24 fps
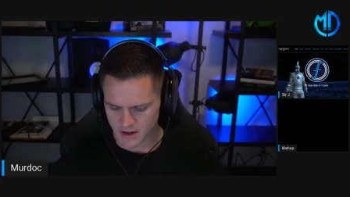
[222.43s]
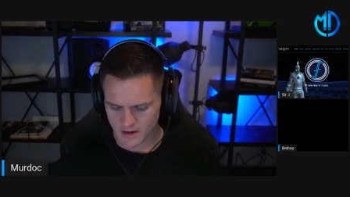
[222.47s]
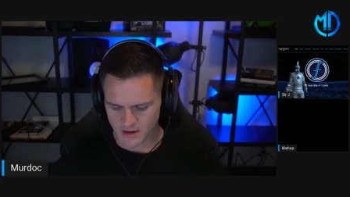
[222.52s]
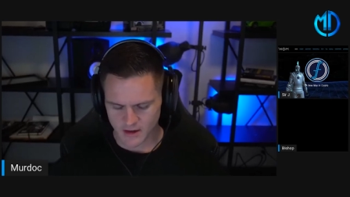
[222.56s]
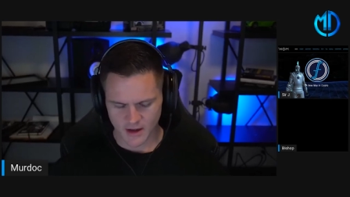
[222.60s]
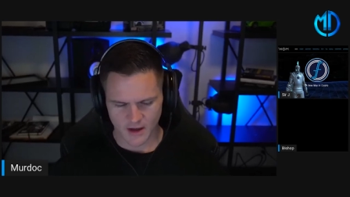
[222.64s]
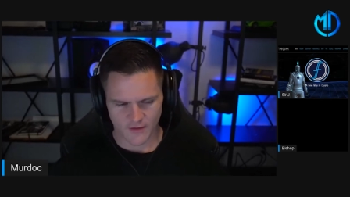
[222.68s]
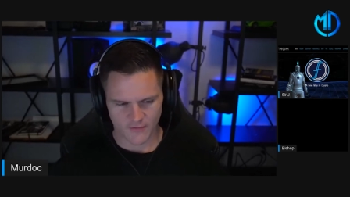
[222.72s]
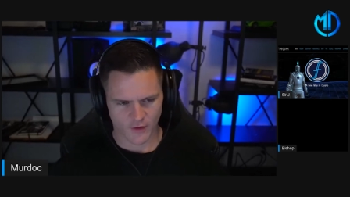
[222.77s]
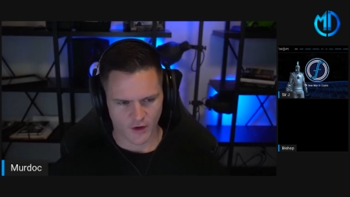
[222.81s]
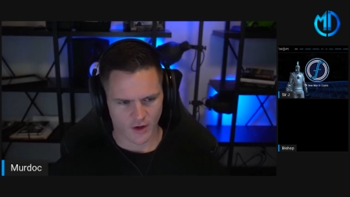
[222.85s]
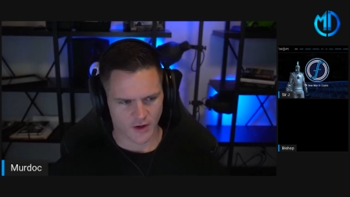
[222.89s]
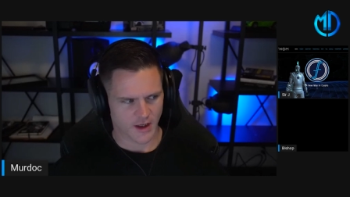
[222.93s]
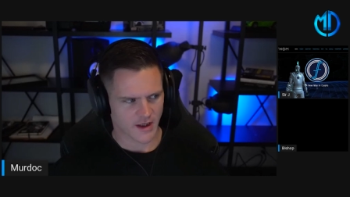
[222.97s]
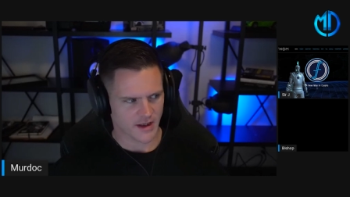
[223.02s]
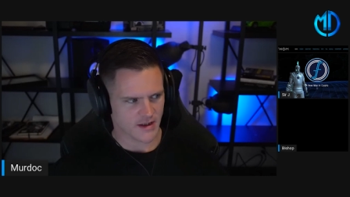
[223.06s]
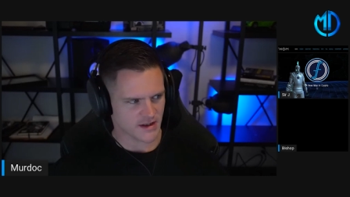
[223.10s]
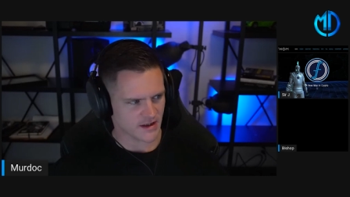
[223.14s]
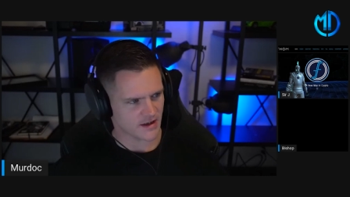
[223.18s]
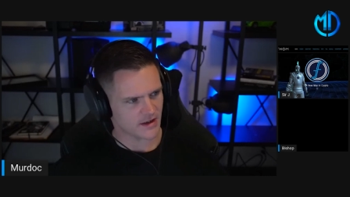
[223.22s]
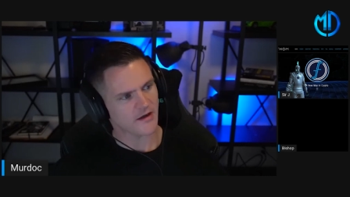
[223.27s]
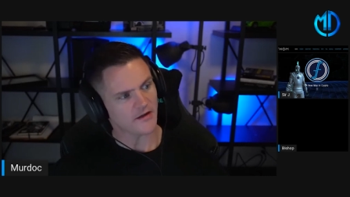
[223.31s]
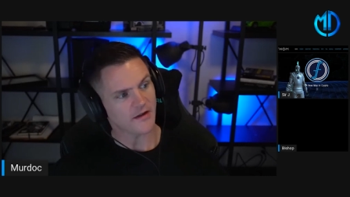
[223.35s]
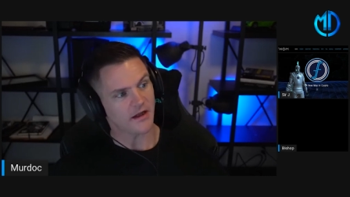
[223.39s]
have a good
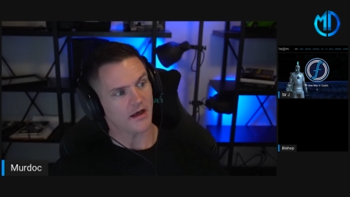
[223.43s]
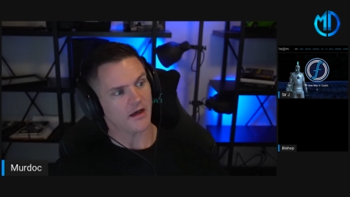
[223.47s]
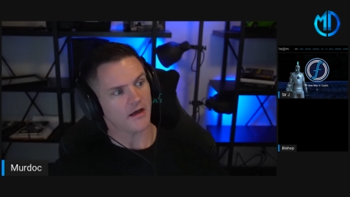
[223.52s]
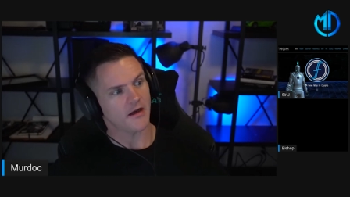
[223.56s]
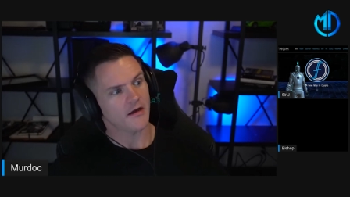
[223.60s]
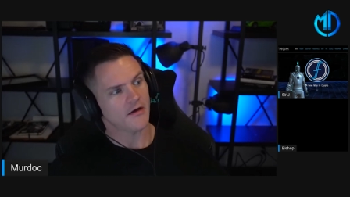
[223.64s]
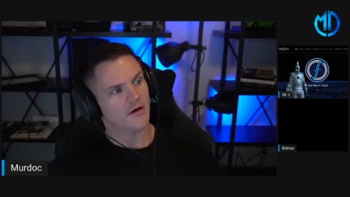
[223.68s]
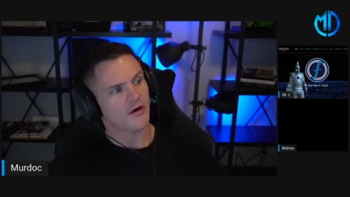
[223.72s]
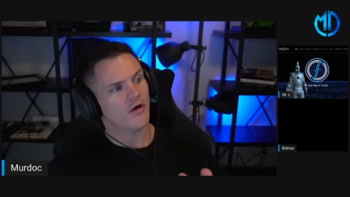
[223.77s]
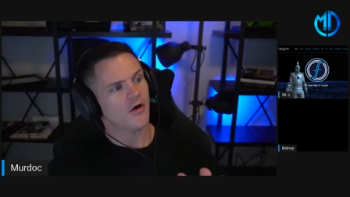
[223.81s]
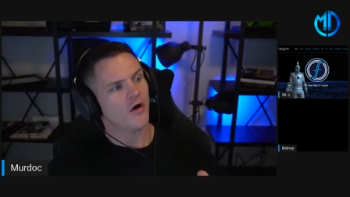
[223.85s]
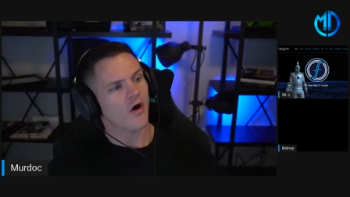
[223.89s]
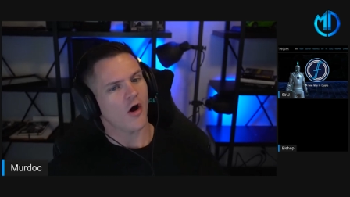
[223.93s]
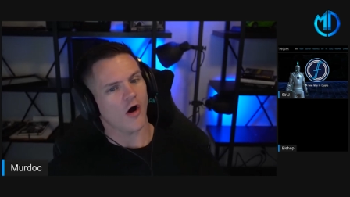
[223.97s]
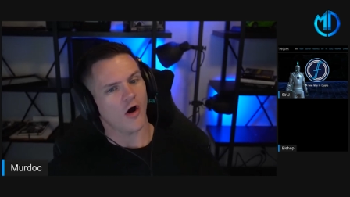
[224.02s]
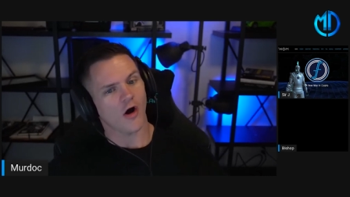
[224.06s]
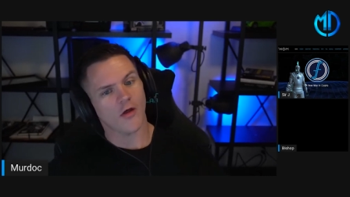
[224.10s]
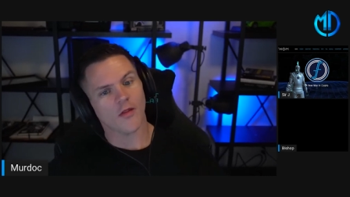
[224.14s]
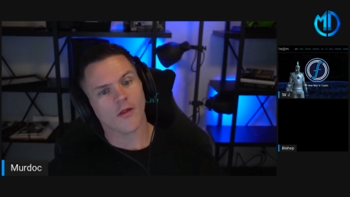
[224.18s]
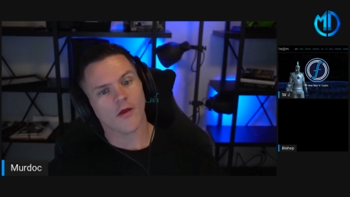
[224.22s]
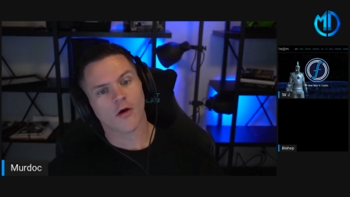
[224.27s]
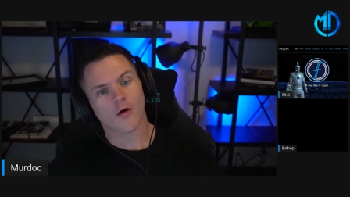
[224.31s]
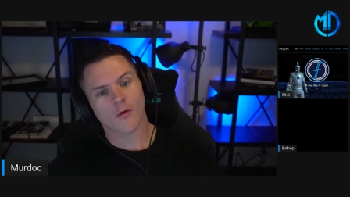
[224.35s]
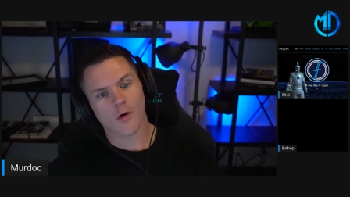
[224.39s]
idea and then
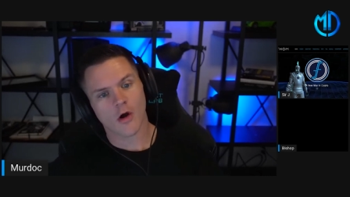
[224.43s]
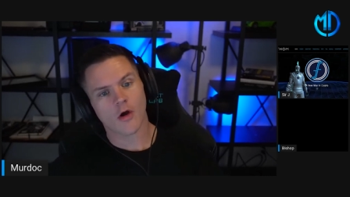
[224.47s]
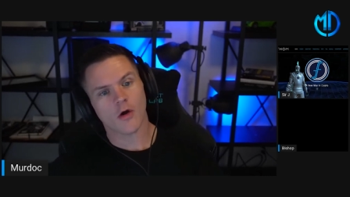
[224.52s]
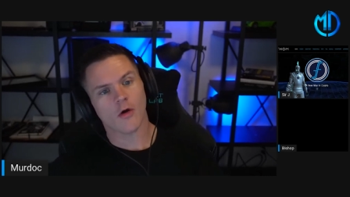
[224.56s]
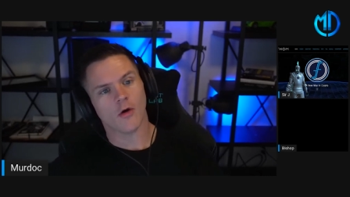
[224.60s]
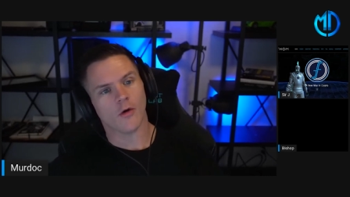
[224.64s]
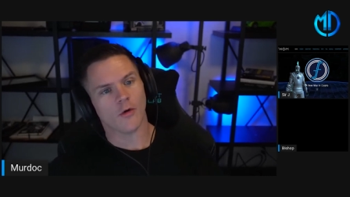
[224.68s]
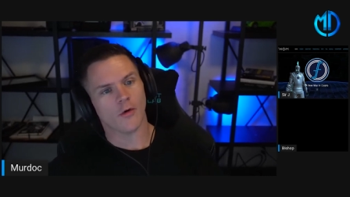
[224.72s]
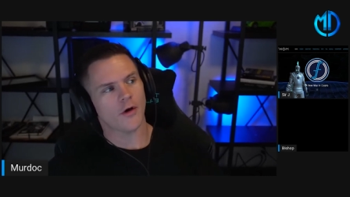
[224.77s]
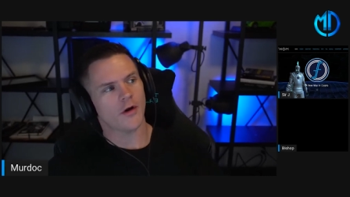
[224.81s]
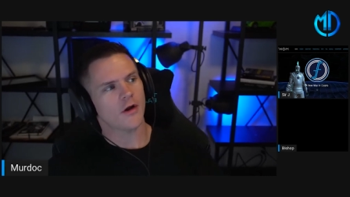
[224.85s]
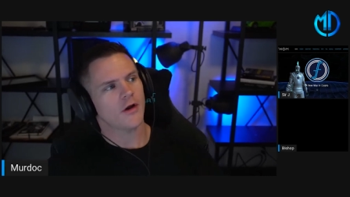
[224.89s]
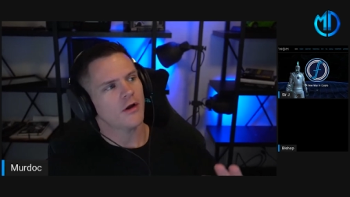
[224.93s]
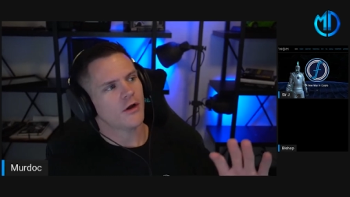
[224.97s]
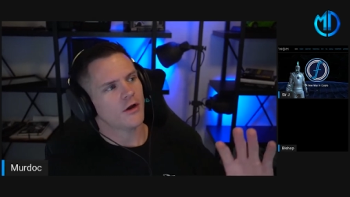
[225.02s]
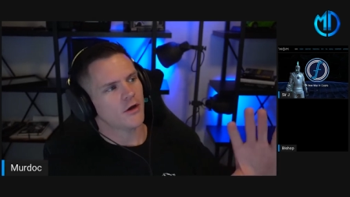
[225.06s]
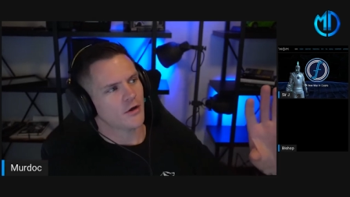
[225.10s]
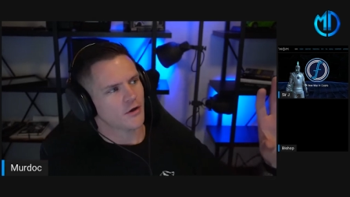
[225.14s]
on their own